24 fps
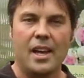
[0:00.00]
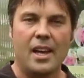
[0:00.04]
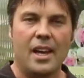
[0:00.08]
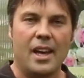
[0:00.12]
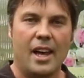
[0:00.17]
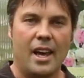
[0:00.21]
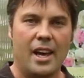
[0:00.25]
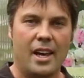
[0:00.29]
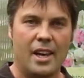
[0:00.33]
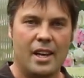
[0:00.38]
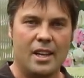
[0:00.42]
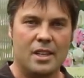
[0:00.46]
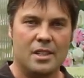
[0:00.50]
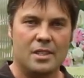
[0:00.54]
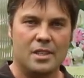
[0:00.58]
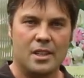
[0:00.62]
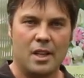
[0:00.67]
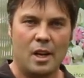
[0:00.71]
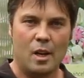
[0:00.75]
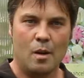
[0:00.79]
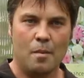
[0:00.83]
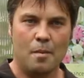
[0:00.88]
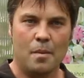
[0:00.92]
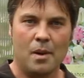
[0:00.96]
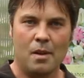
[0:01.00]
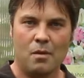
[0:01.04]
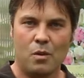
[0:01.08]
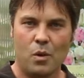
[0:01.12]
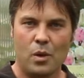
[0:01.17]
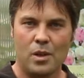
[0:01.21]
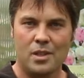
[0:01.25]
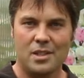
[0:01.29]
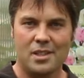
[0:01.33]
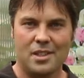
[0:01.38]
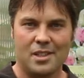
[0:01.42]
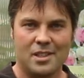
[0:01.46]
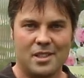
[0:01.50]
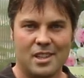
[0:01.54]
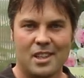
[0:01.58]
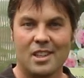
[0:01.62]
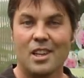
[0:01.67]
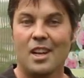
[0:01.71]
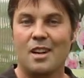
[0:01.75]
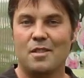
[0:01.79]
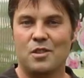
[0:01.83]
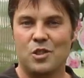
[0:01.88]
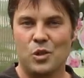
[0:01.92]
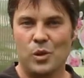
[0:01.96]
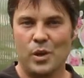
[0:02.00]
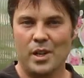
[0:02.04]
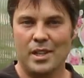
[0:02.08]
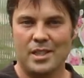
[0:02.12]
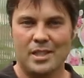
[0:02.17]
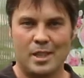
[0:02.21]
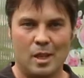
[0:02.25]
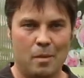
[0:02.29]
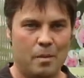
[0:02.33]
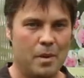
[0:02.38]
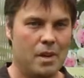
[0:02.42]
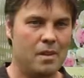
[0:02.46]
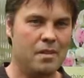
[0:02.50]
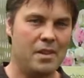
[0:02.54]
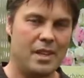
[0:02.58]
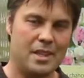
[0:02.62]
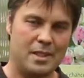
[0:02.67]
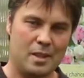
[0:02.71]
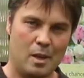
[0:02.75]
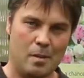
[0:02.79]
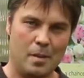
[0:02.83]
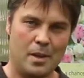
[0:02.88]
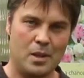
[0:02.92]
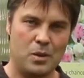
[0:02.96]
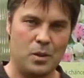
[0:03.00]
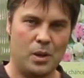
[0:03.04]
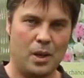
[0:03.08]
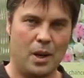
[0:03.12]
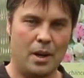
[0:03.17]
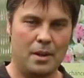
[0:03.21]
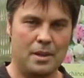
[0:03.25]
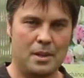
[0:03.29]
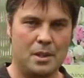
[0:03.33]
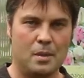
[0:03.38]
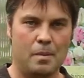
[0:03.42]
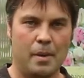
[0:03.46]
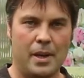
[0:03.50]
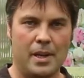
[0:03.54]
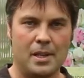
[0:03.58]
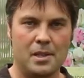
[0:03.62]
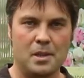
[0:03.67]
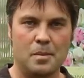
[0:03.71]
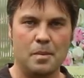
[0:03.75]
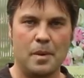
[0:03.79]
And of course, there's a lot of joy in seeing butterflies coming into a garden space,